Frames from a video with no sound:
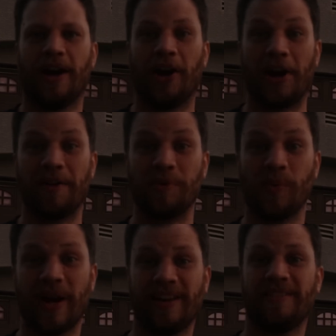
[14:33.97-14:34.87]
All right, I've been
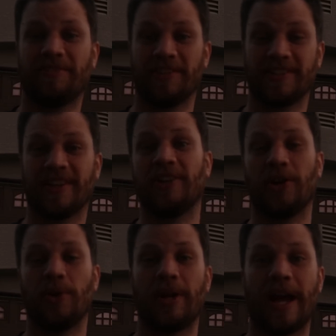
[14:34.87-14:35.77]
waiting for the sun to
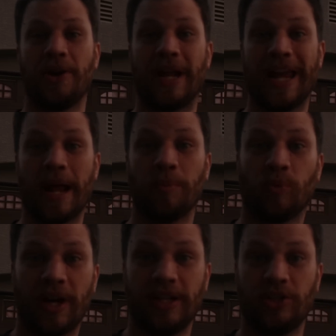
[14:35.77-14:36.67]
go down and I'm
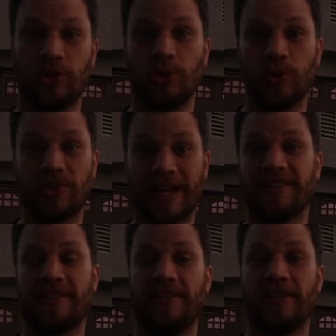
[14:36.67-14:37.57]
ready to
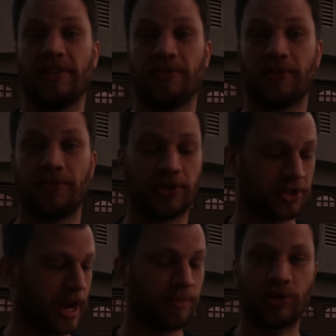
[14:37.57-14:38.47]
test these things for the first
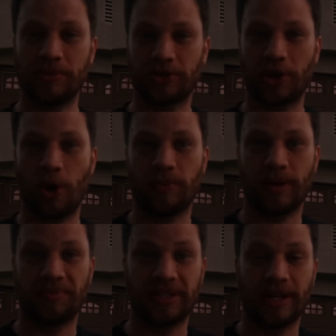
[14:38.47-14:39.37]
time. So I'm just going to open
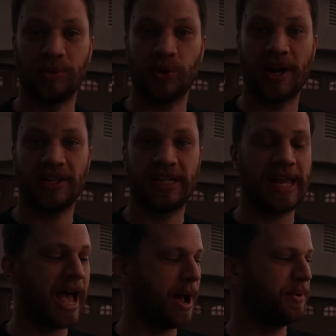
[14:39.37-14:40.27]
up the
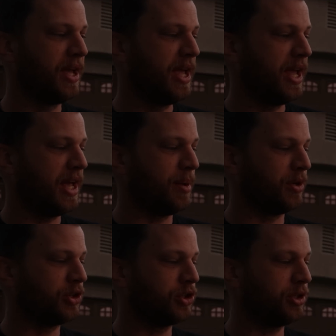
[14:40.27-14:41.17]
WLED app and I'm
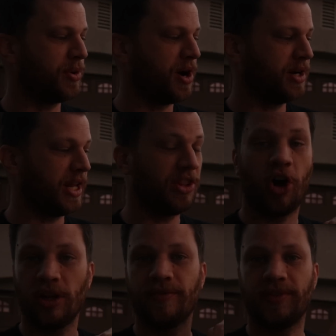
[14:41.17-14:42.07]
going to turn them on, and
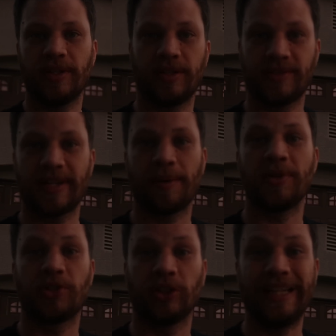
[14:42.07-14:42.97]
all of the
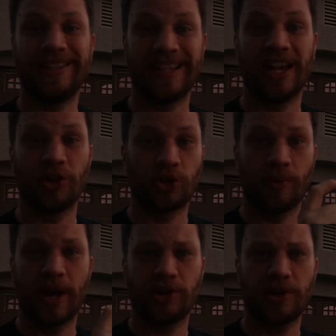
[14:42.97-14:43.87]
segments are linked together. So
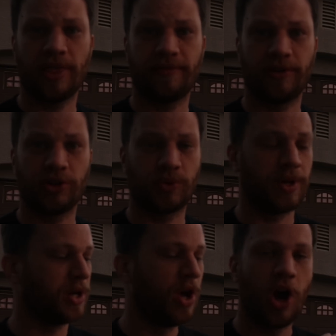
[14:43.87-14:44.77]
when I turn on the first
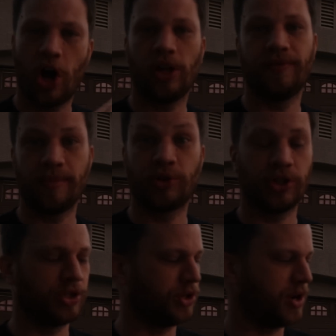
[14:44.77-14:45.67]
one, all of them
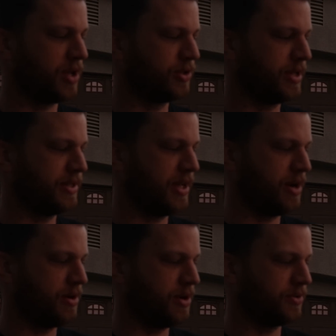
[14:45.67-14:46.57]
should turn on. So let's see
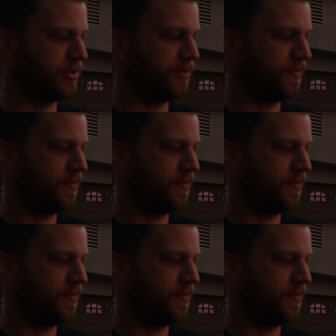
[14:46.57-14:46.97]
how it goes.